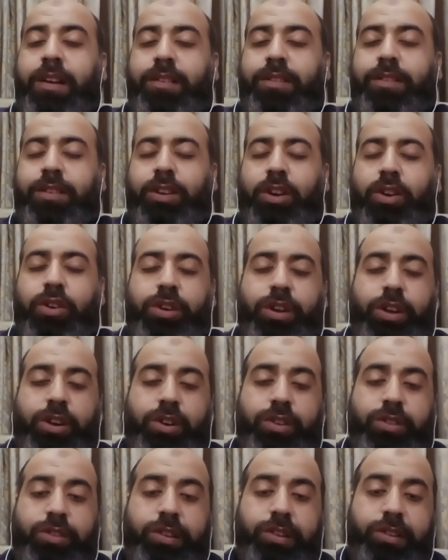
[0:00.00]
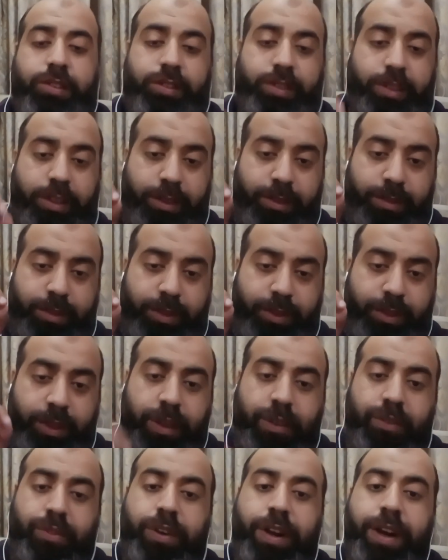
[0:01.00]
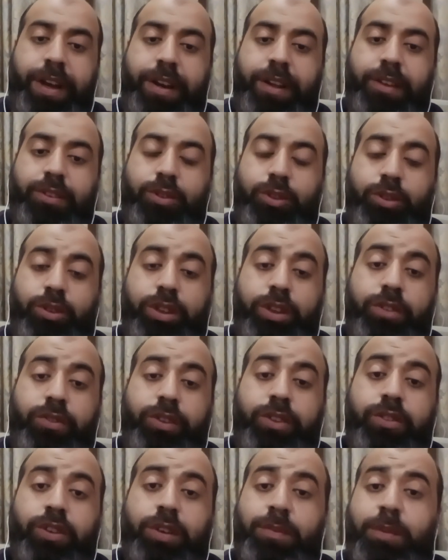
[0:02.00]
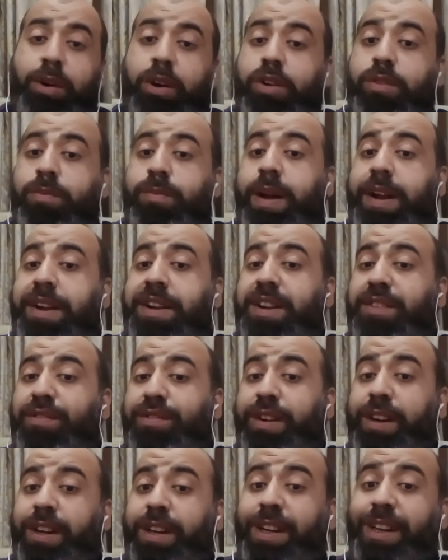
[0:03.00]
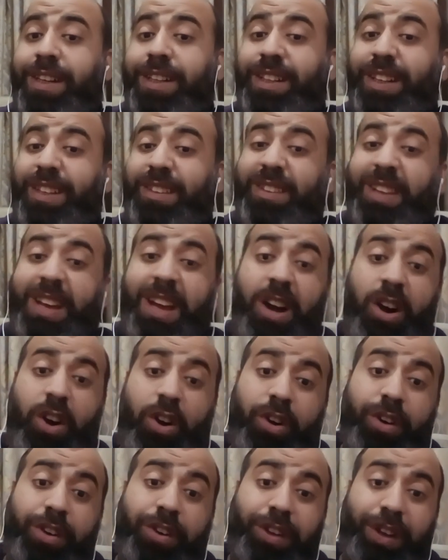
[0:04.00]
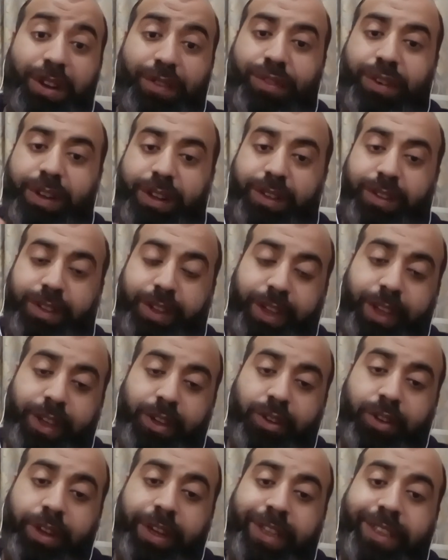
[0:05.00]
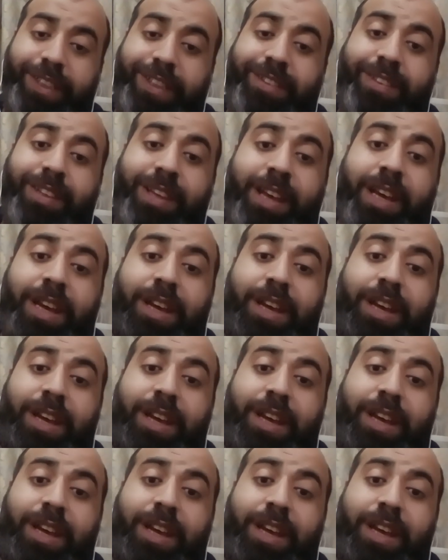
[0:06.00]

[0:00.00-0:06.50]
Security Council's ceasefire resolution, which were brought by different countries on different three occasions,